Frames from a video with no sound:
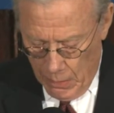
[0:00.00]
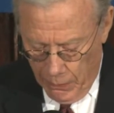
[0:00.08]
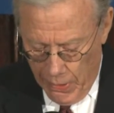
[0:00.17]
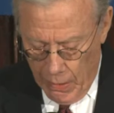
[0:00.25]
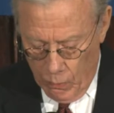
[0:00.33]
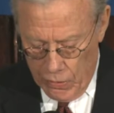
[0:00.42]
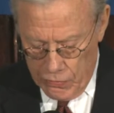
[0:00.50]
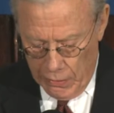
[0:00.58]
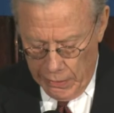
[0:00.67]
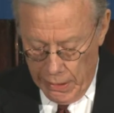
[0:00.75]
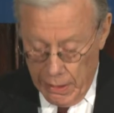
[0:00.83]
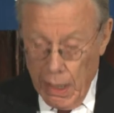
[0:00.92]
The plan was that
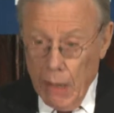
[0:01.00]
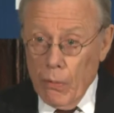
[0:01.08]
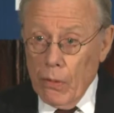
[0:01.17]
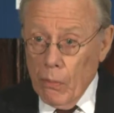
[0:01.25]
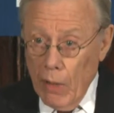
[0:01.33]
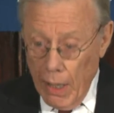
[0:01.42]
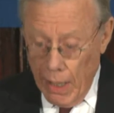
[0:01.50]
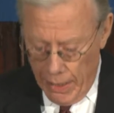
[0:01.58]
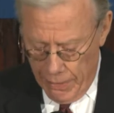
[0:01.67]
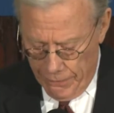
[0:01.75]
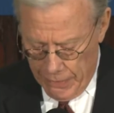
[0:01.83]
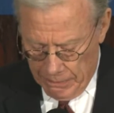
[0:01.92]
Lynn and I would
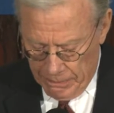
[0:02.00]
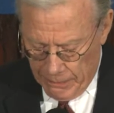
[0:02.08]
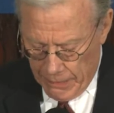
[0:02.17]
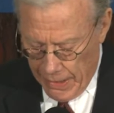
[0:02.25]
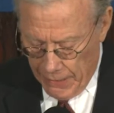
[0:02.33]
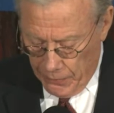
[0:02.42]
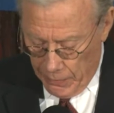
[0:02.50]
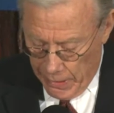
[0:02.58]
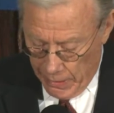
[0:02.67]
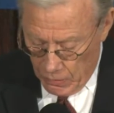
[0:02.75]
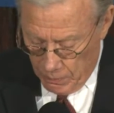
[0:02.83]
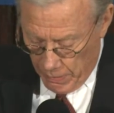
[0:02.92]
arrive at their
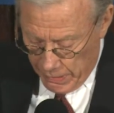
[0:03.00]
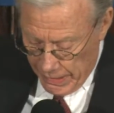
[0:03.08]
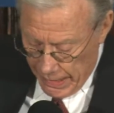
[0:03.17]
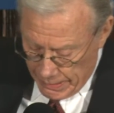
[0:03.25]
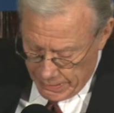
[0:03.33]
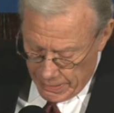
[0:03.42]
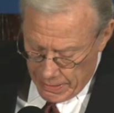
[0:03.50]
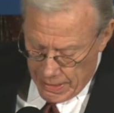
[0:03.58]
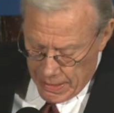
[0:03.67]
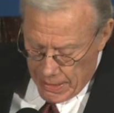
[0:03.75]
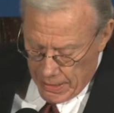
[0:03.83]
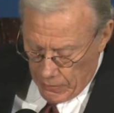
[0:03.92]
house by taxi,
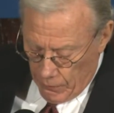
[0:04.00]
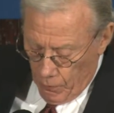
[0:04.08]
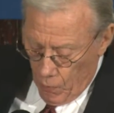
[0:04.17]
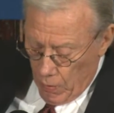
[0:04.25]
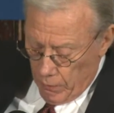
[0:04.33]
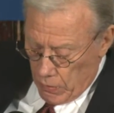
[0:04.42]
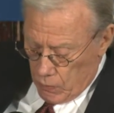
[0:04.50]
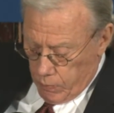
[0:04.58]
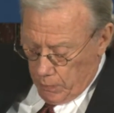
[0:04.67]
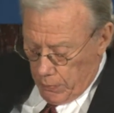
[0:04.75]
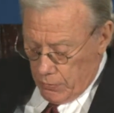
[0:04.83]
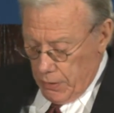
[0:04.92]
and the four of us
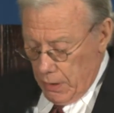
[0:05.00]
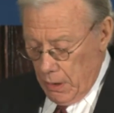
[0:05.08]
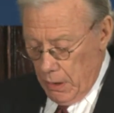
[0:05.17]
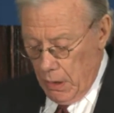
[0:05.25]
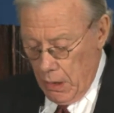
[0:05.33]
would proceed